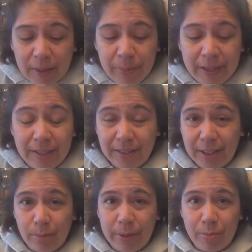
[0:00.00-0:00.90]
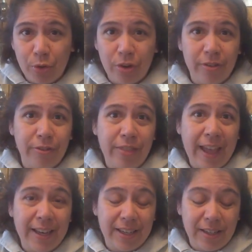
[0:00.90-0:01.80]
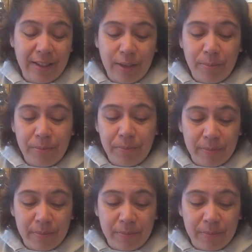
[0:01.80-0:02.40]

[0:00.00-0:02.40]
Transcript: but a little bit more of that in a little